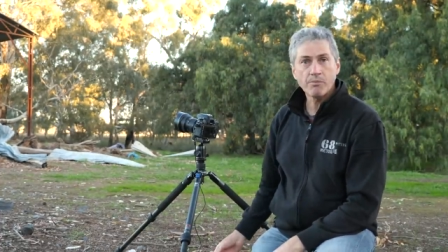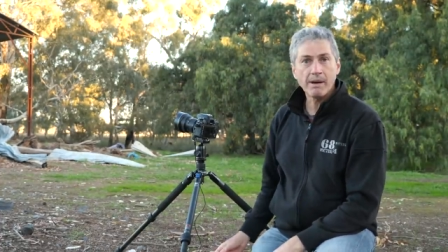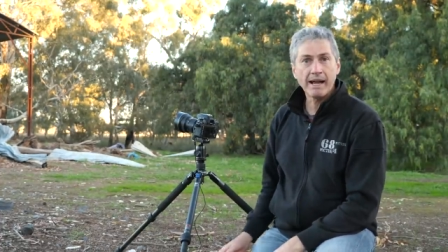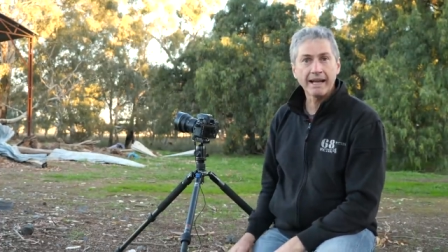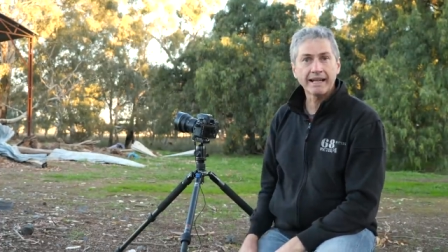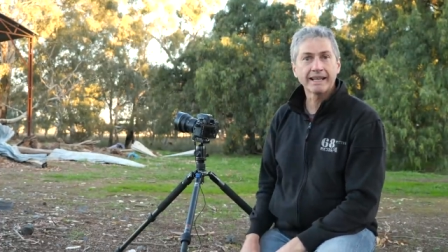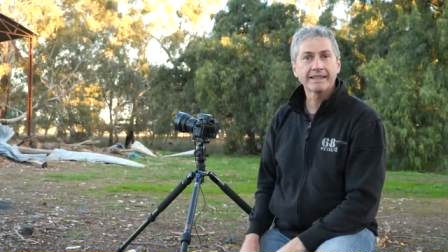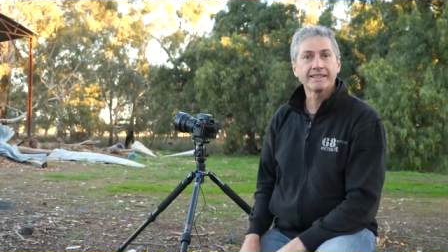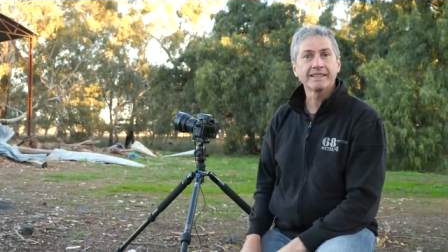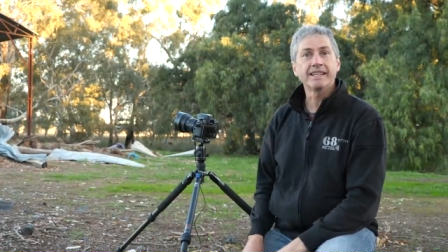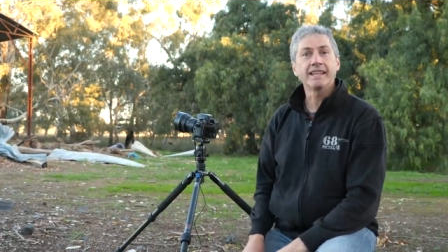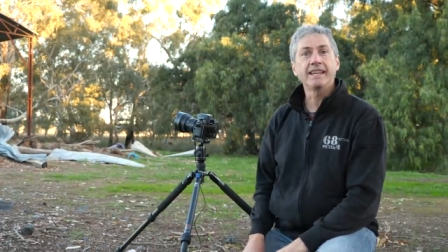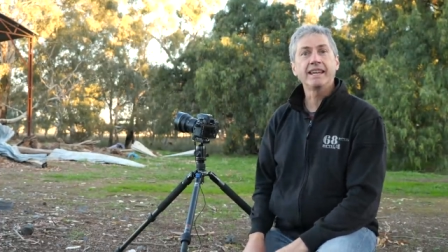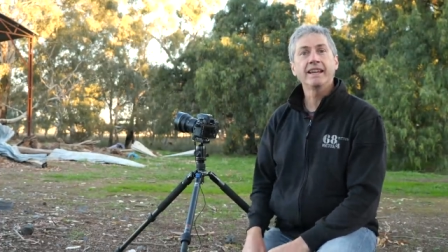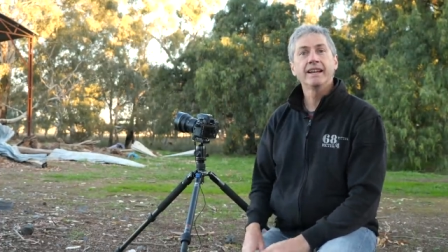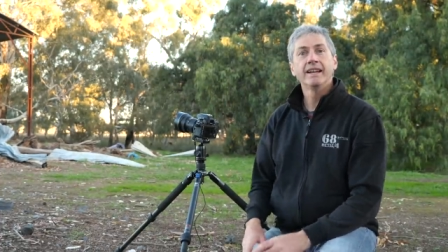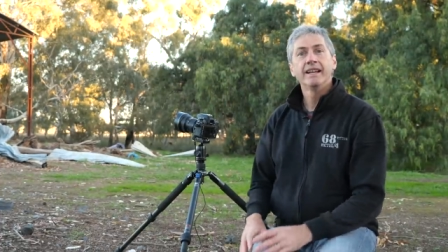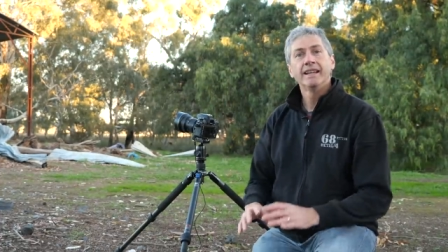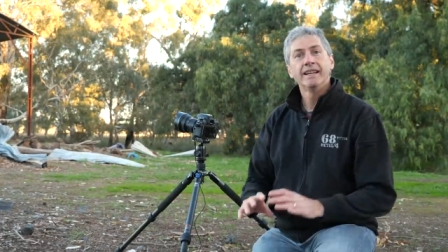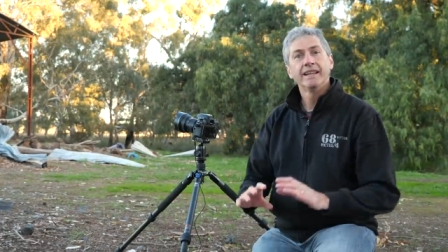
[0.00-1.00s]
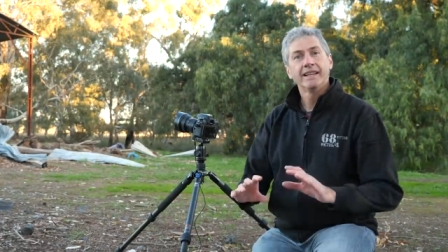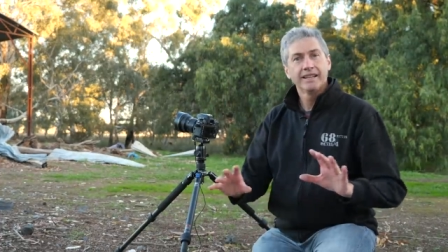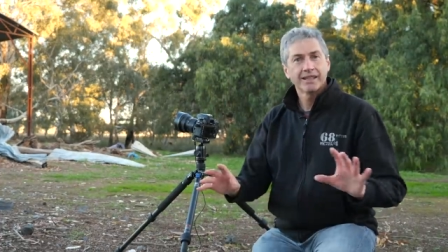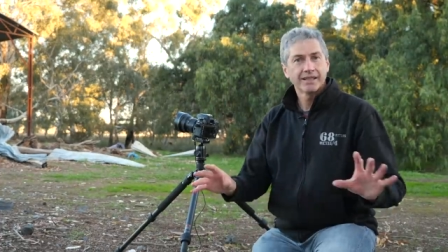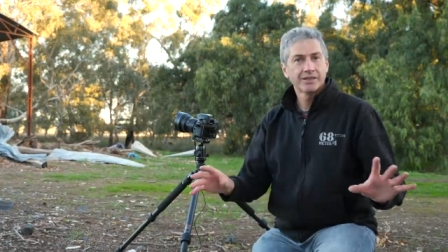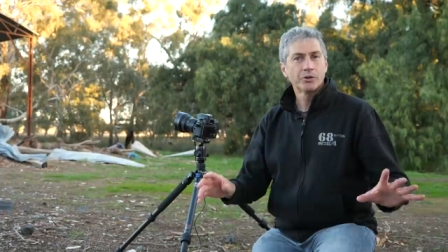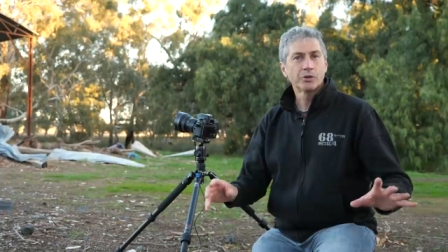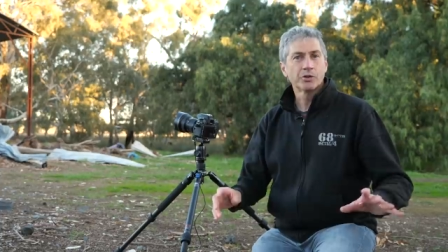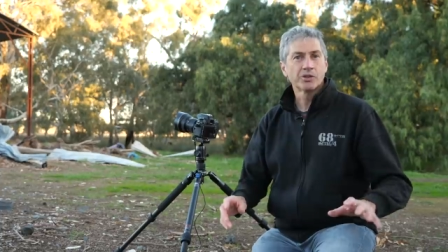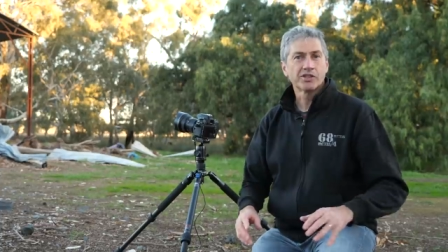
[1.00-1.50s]
pack under here.
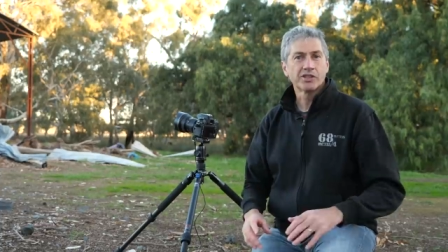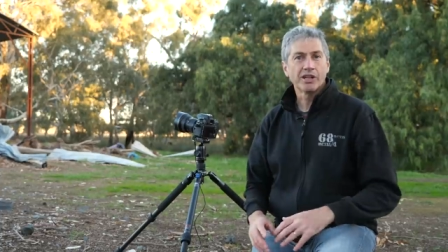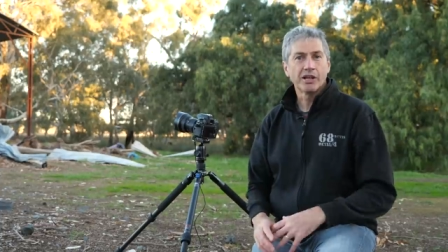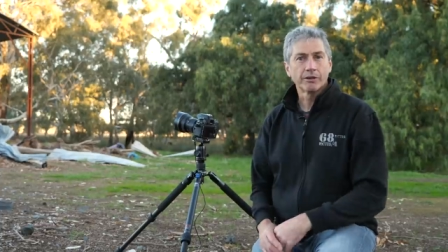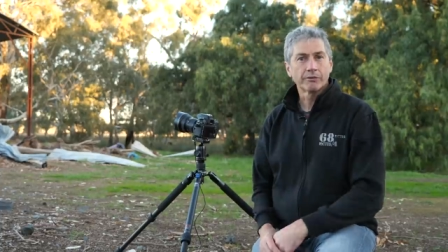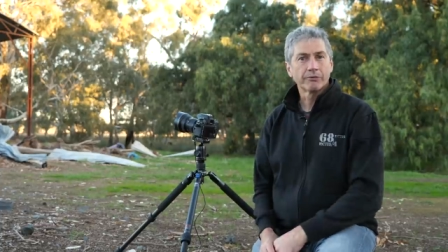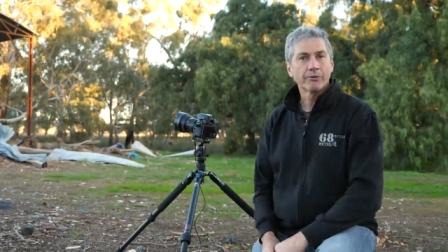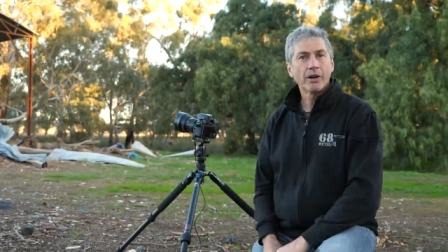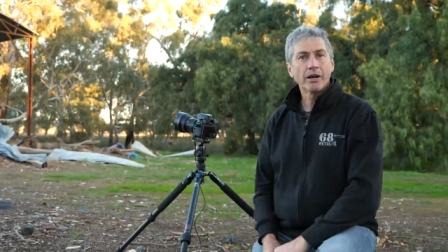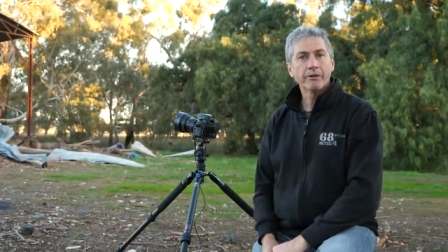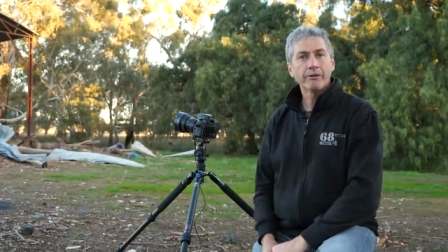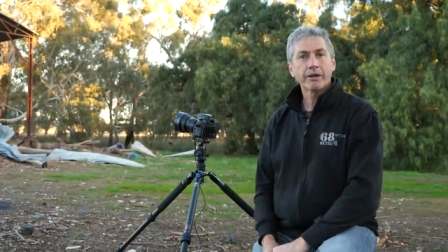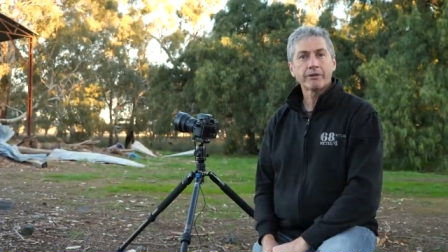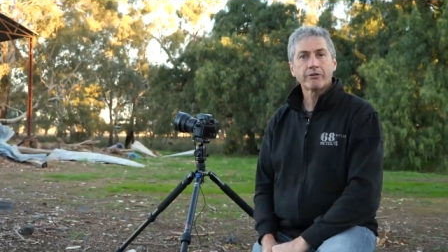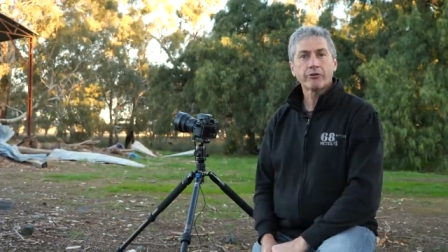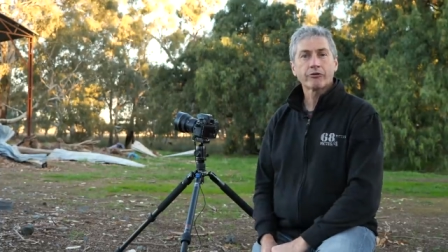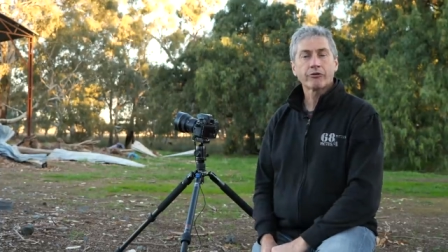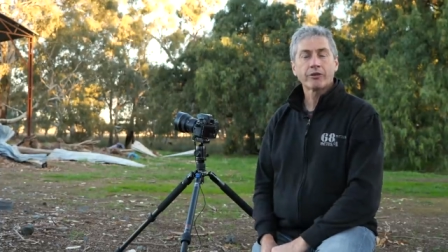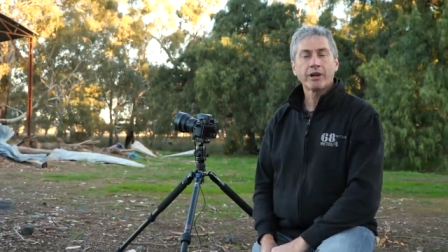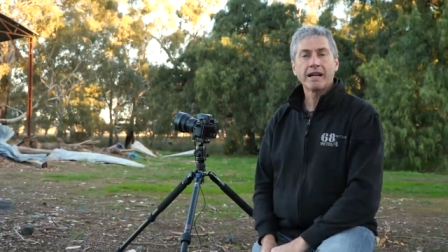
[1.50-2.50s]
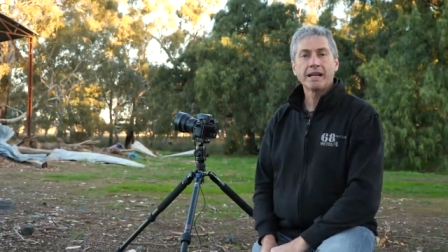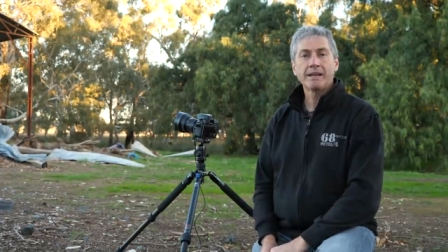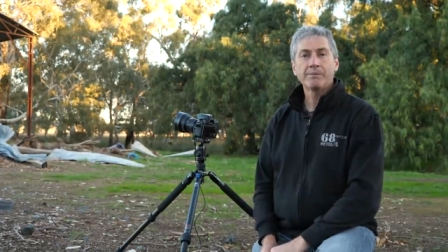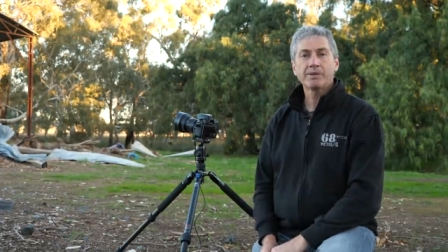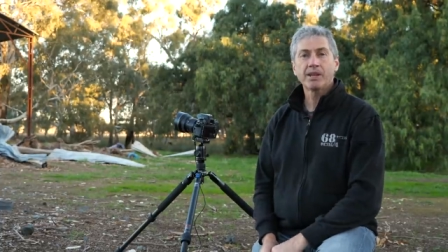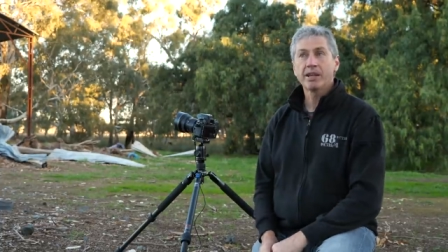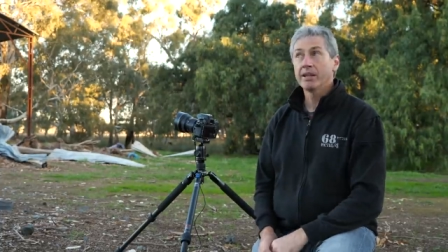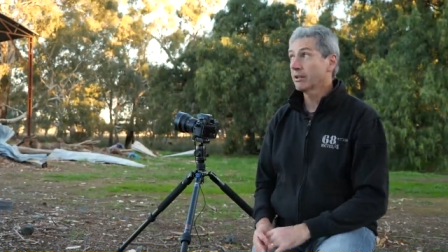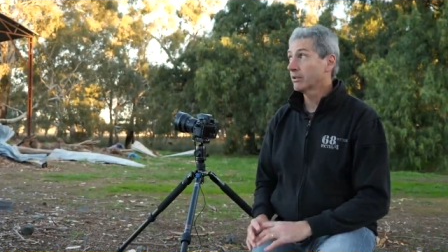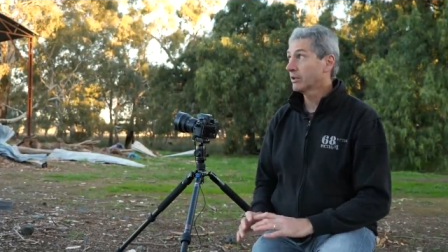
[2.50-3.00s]
Good as gold, 500
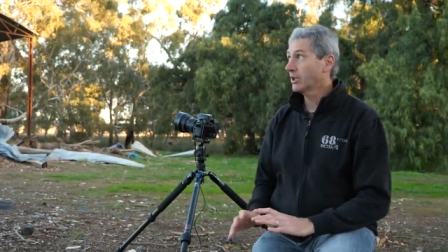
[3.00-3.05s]
frames,